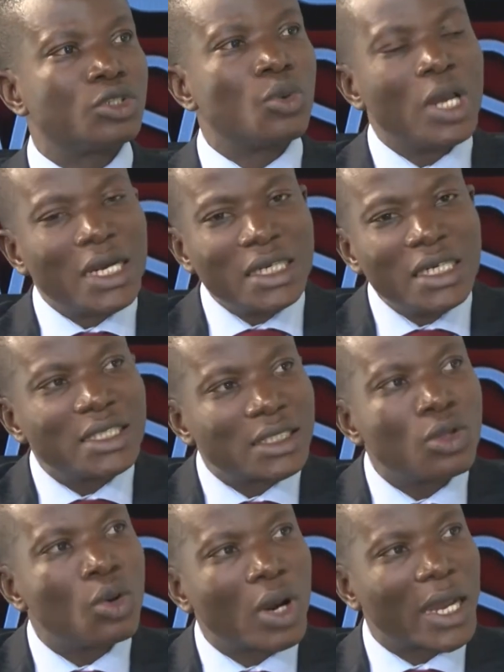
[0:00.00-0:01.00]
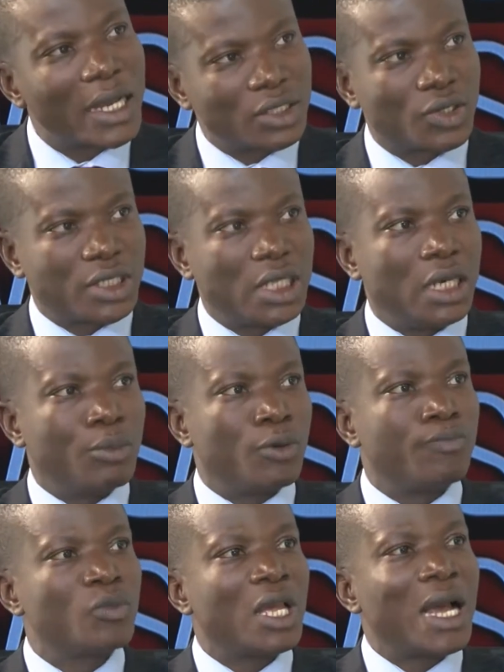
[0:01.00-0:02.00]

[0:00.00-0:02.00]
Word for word: So mm. it's no longer sustainable.